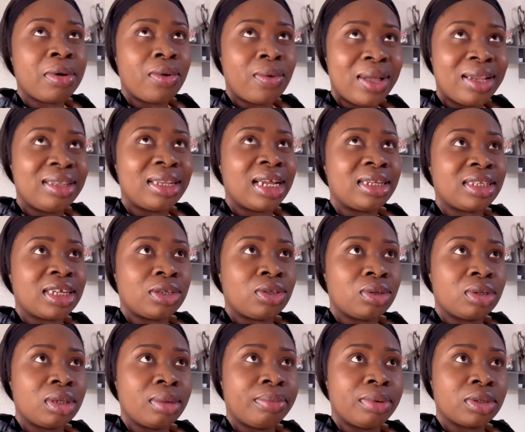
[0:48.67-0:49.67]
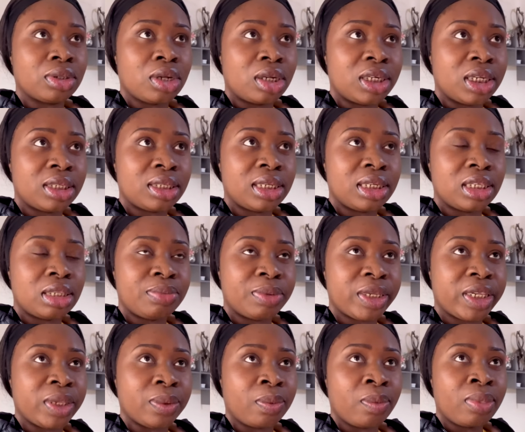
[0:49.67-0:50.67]
when last I took the bus, honestly
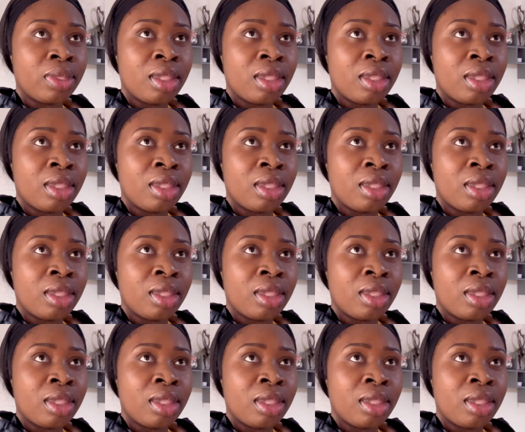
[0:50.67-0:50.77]
speaking.